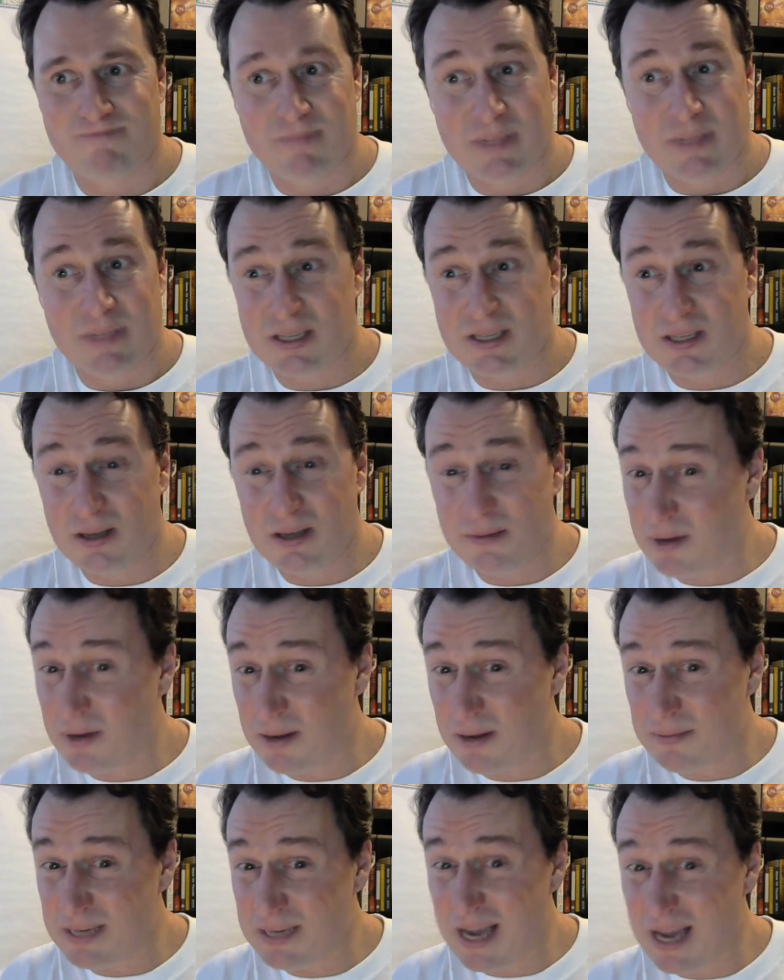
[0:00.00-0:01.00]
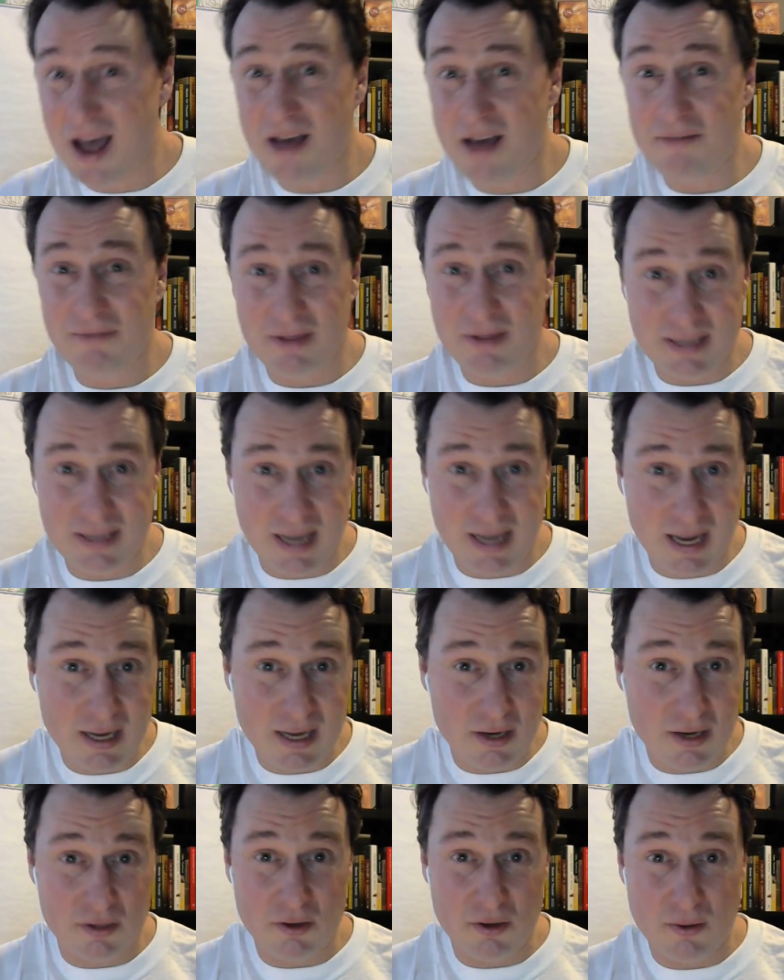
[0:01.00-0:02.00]
sometimes half a day
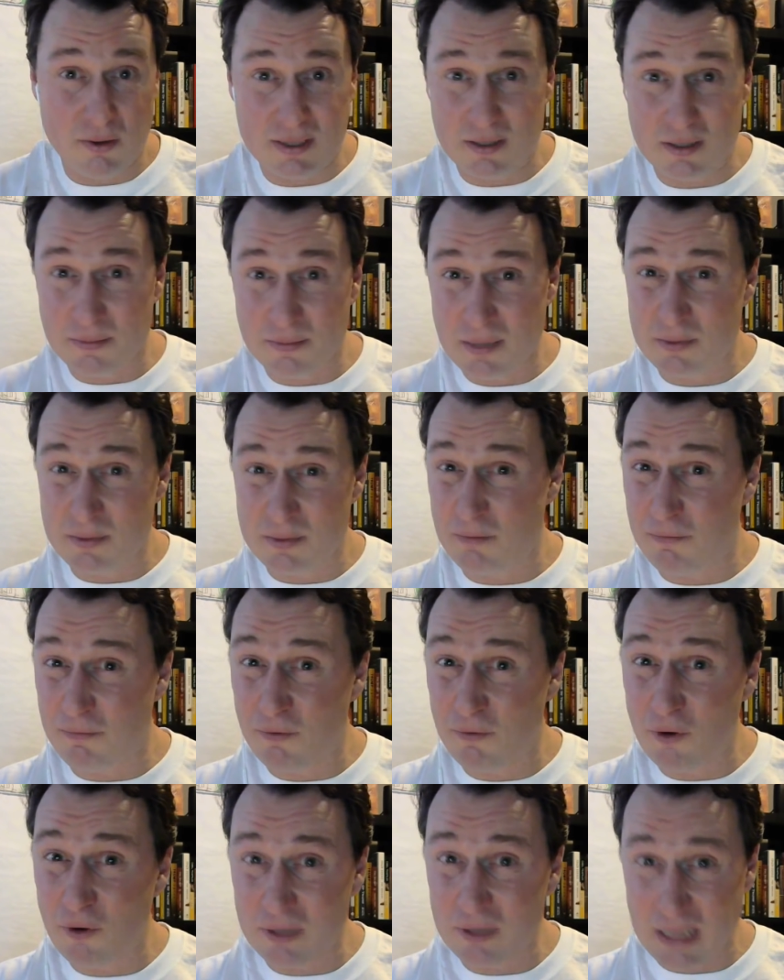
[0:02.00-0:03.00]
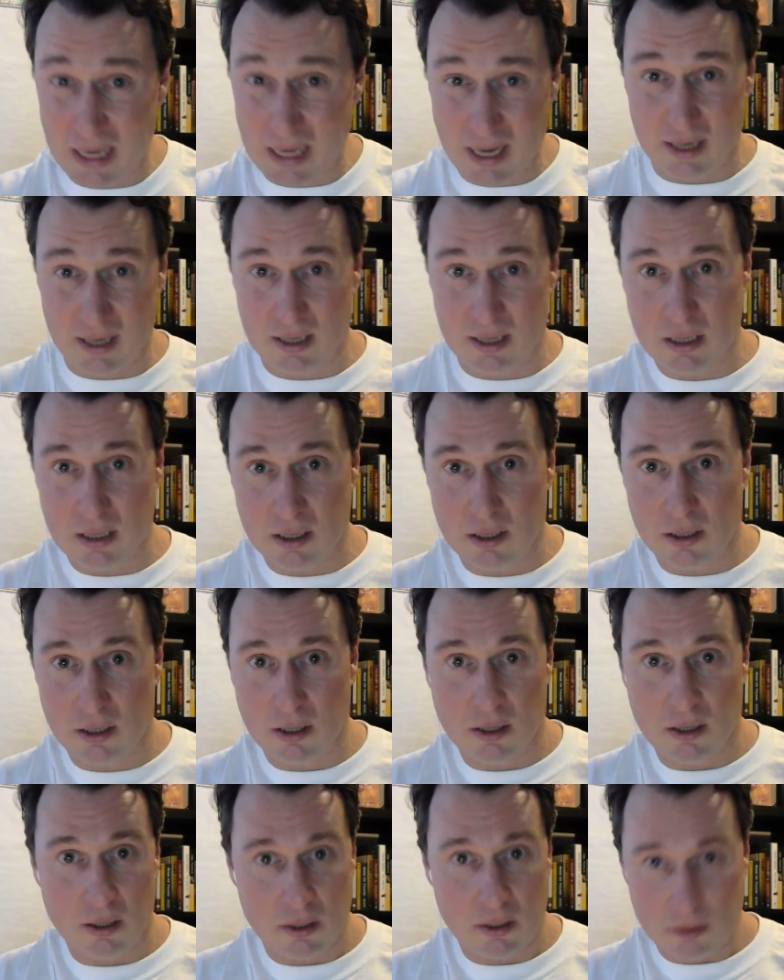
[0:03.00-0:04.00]
to do it, sometimes a full day.
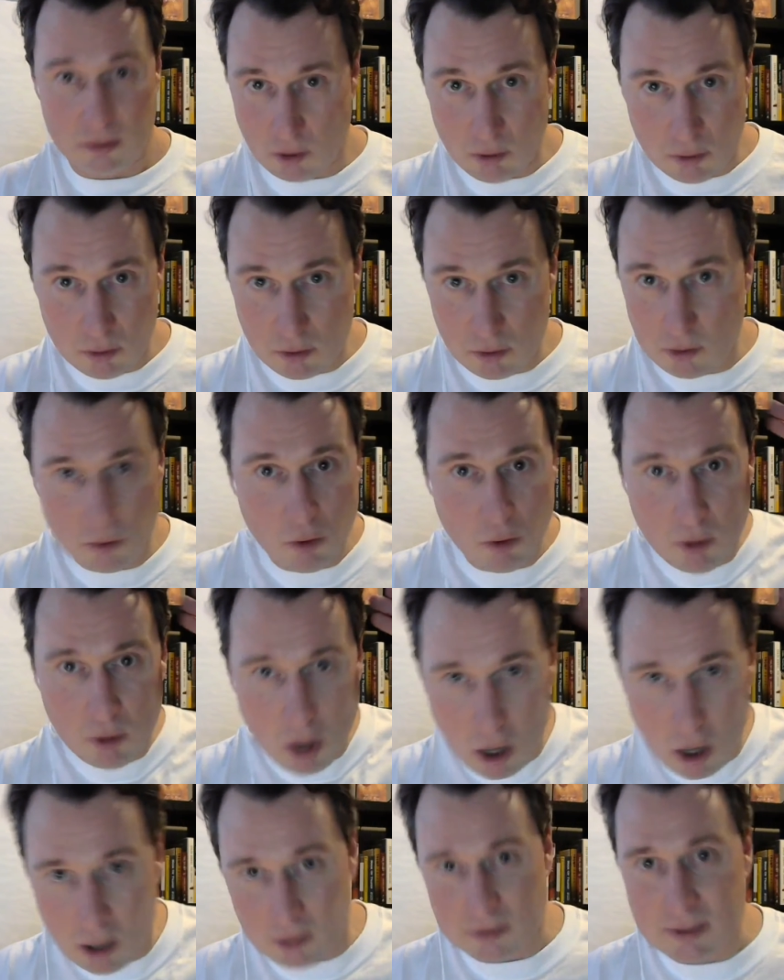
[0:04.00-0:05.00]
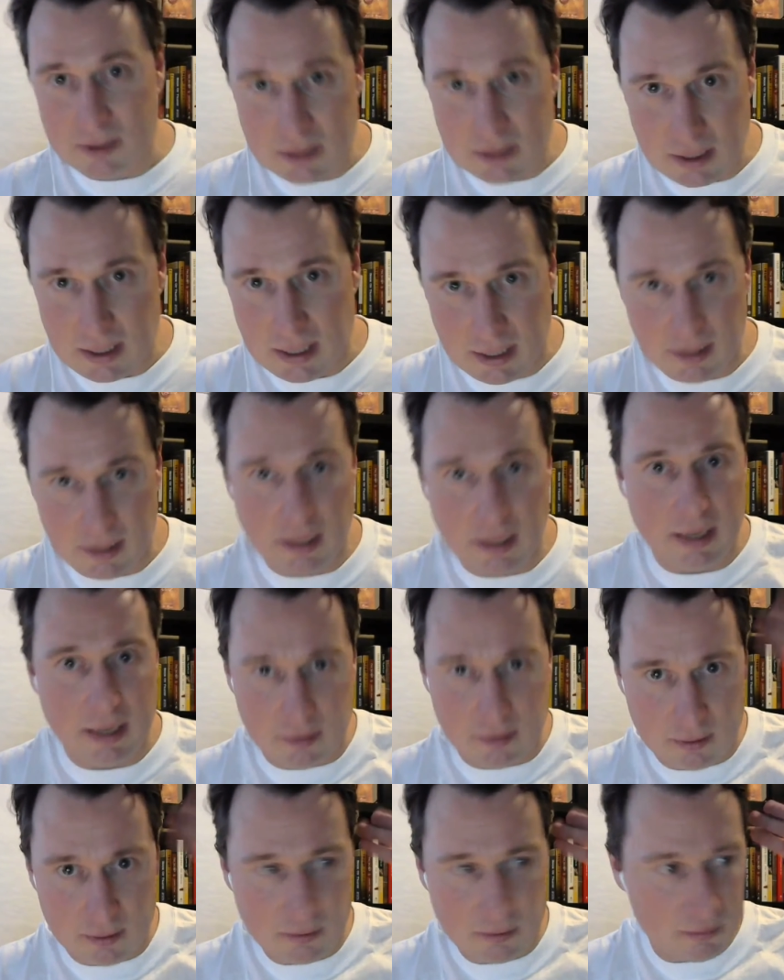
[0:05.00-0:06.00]
No calls today.
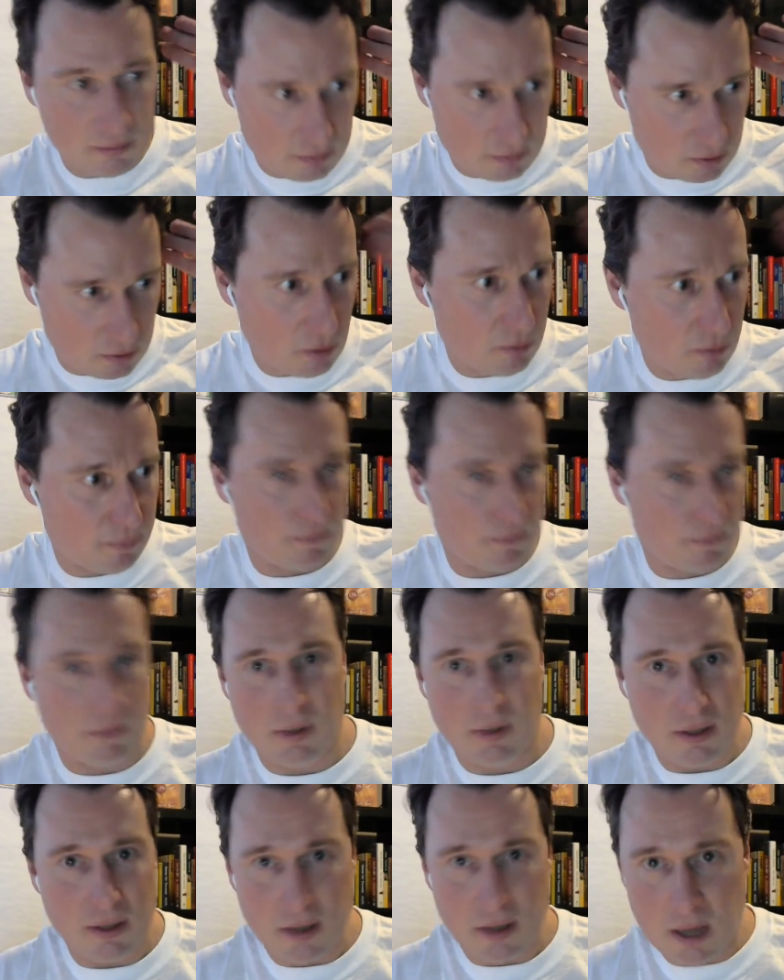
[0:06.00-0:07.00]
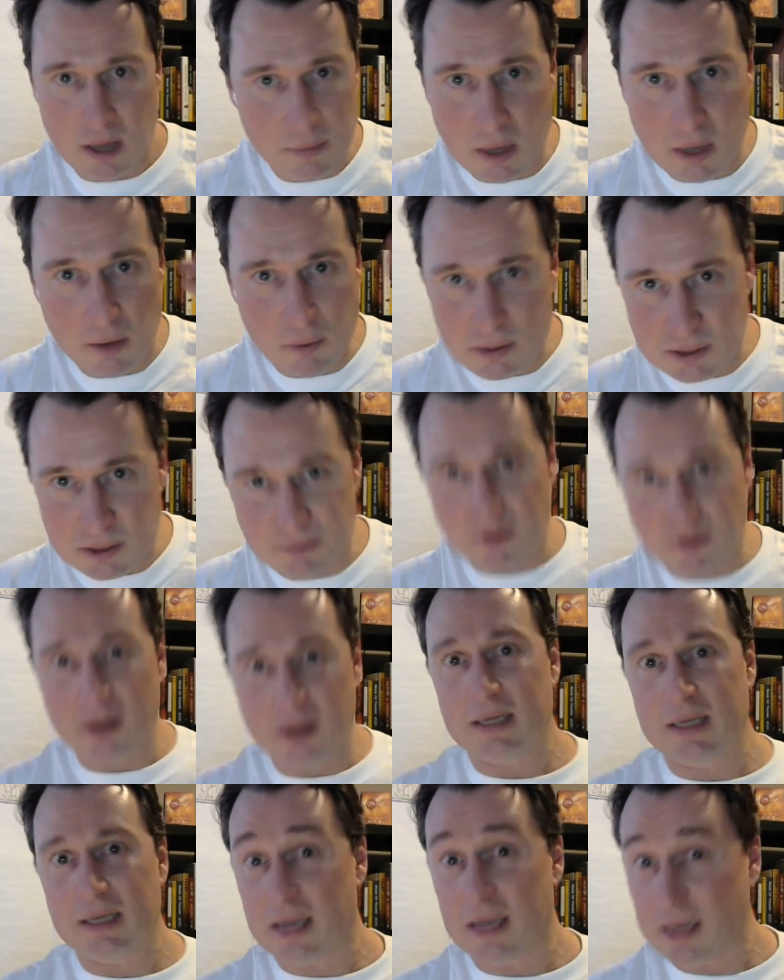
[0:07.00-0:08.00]
I'm not
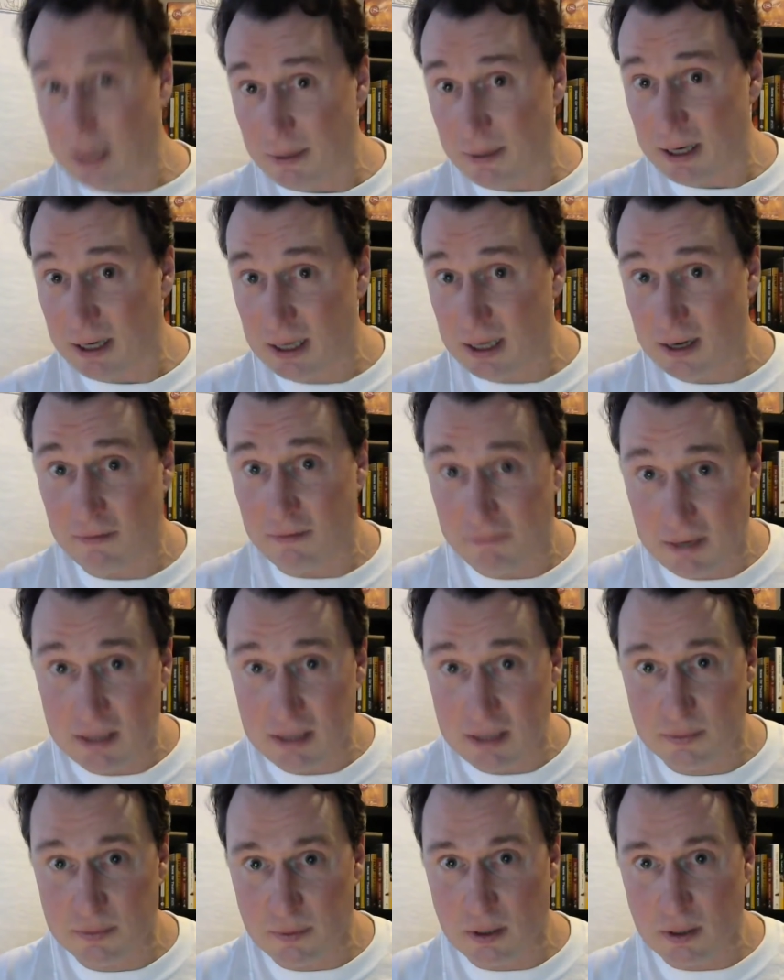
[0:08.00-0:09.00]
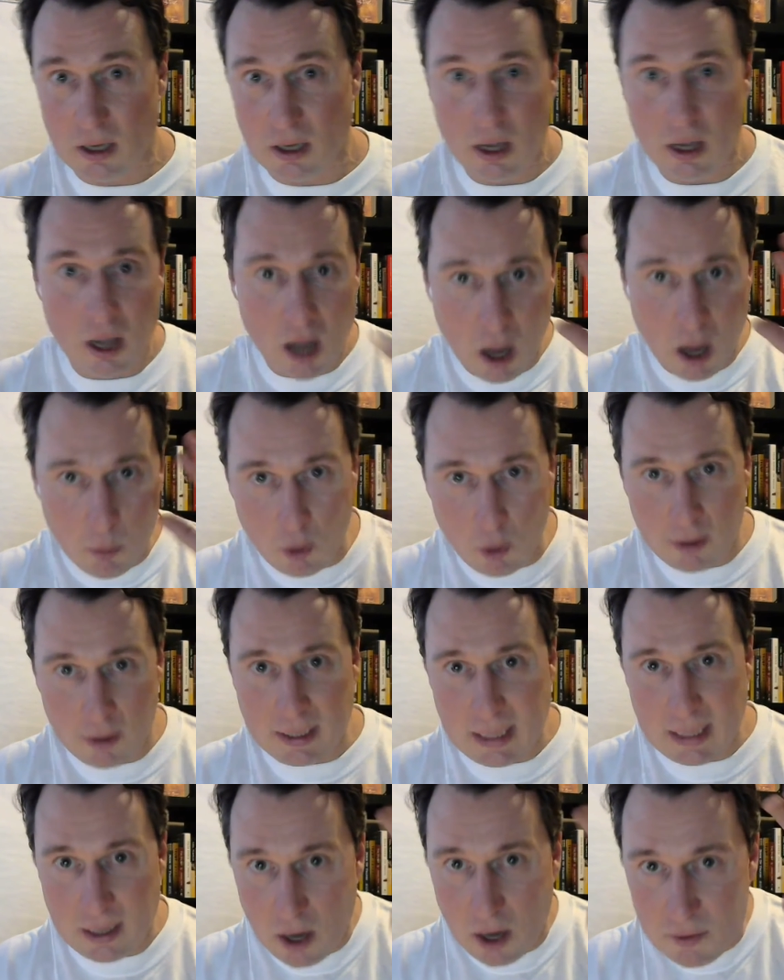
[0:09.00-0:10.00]
responding to anybody on Facebook. I'm
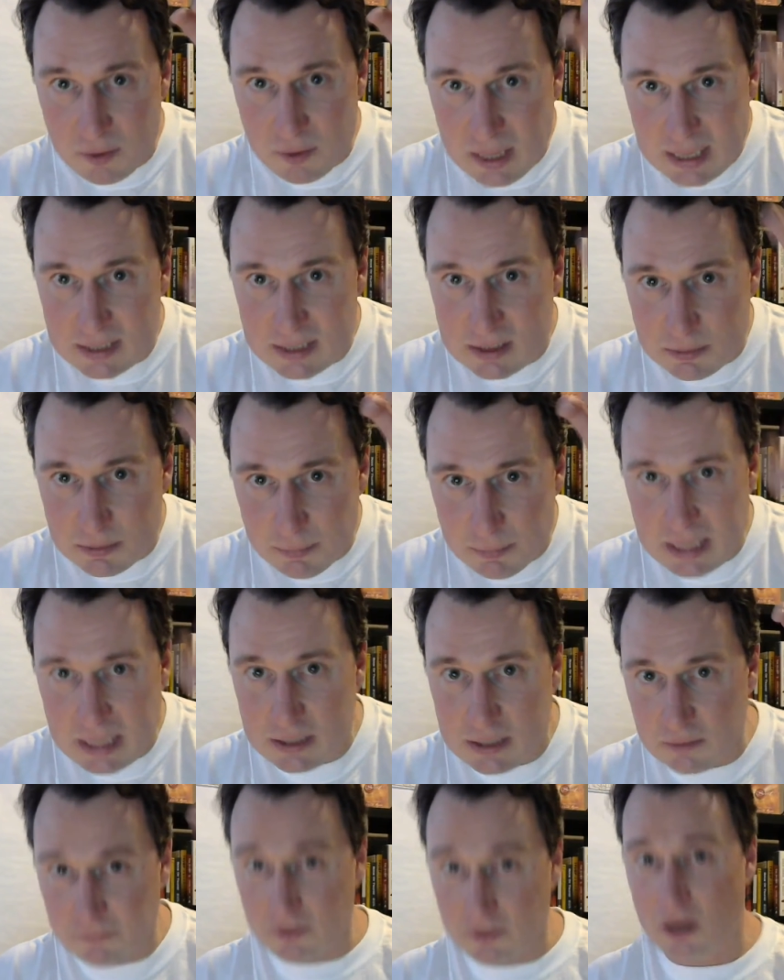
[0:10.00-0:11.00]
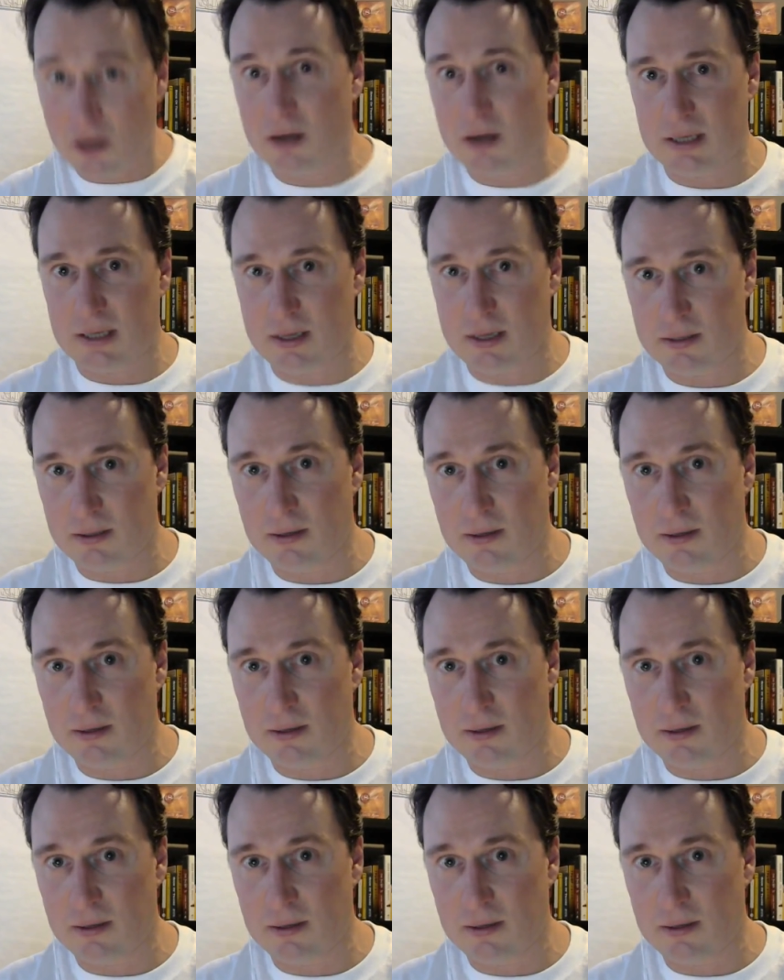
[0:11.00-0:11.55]
working on this piece of content.